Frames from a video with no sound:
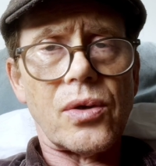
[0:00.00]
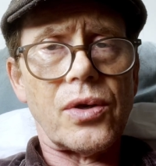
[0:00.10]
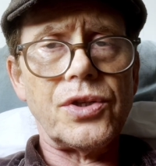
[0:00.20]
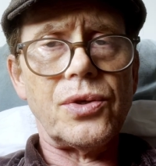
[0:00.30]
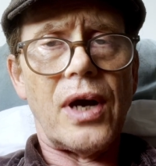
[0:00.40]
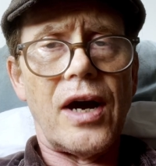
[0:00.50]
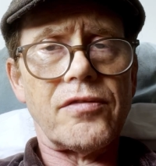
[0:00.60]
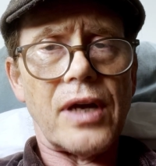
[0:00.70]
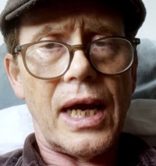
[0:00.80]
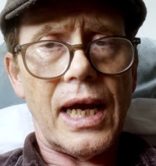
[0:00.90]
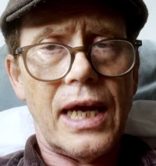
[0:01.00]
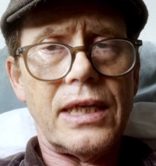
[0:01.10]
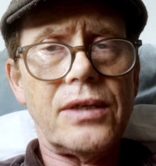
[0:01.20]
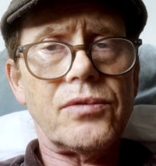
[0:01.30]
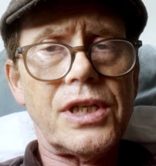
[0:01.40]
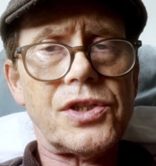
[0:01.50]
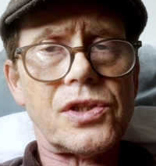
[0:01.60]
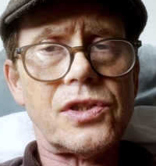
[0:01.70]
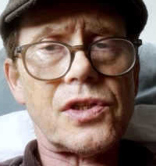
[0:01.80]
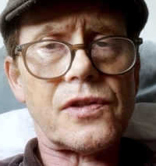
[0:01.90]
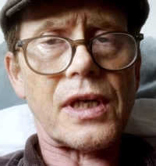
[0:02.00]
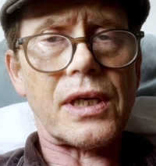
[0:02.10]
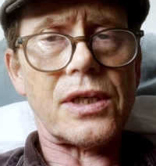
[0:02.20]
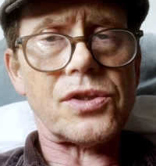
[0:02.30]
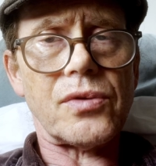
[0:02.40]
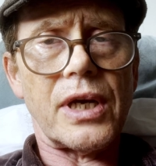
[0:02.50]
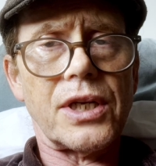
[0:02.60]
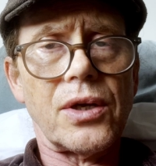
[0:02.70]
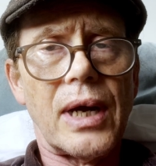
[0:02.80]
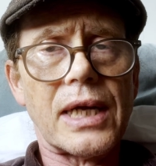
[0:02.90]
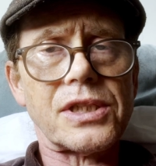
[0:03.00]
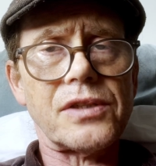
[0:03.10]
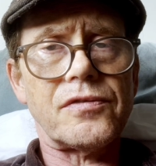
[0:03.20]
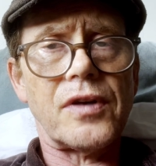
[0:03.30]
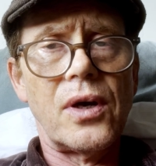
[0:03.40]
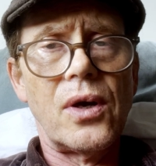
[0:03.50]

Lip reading: or you have any reason to think is radioactive,